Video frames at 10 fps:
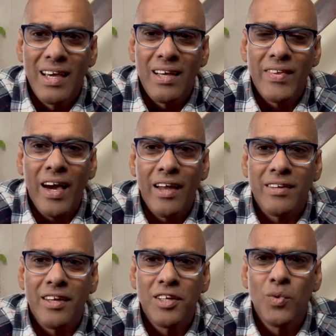that
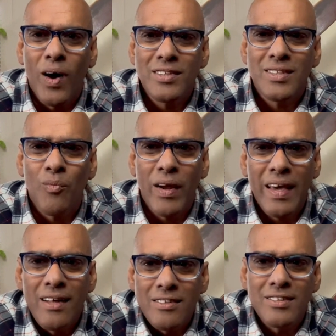you ask someone
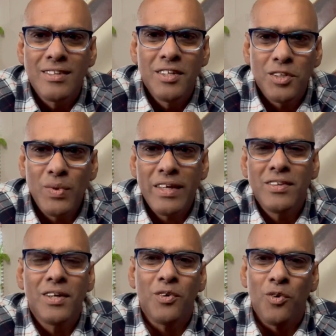else to lead
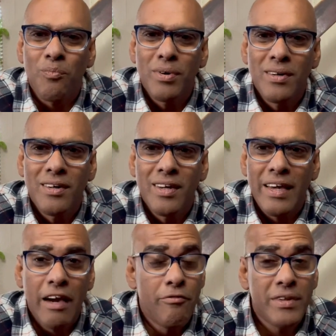the group.
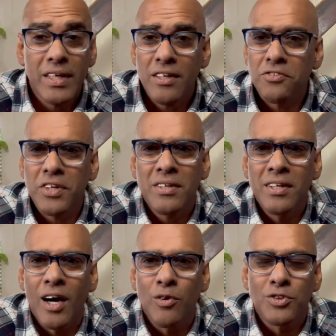Everything is written
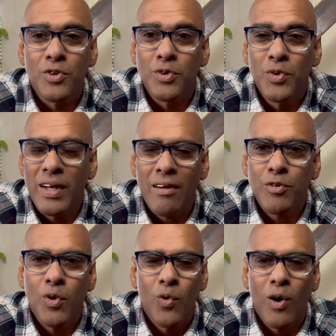down, so you don't have to
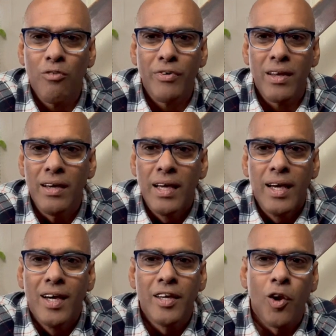go off and,
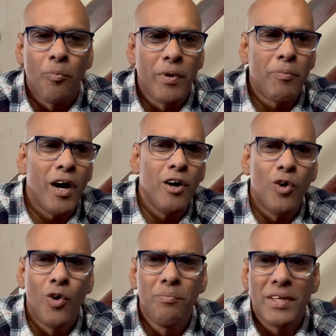you know, prepare your
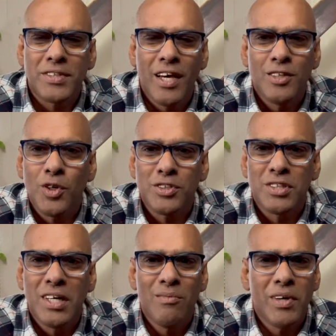own message or
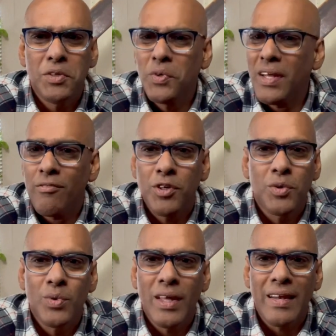sermon. You don't have to
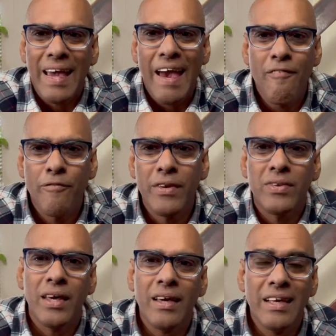do that.
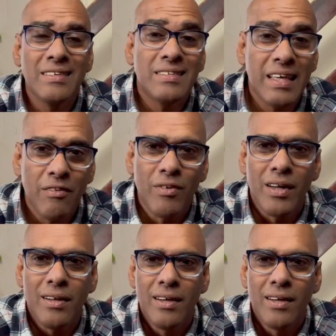Everything is given